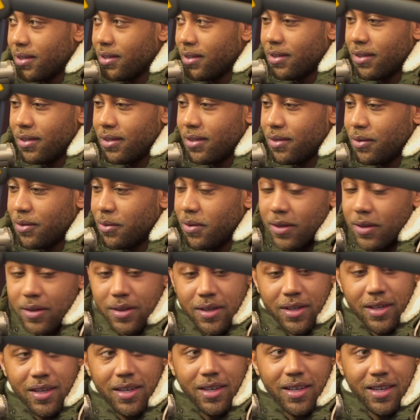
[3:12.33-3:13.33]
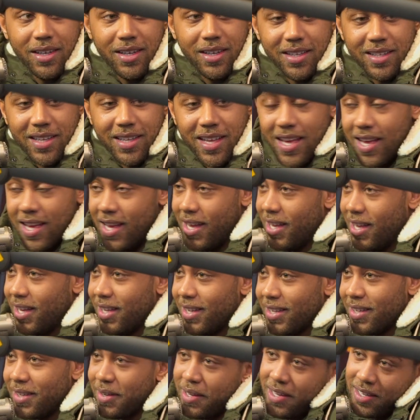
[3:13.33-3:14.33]
the it well, sticks, man. Yeah,
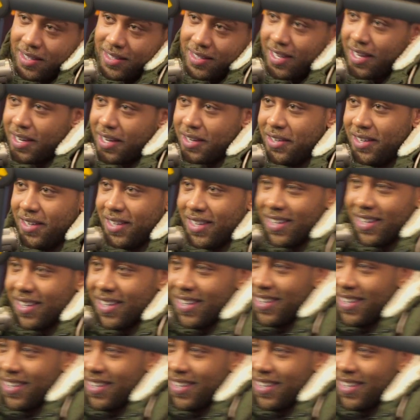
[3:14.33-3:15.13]
everybody know everybody.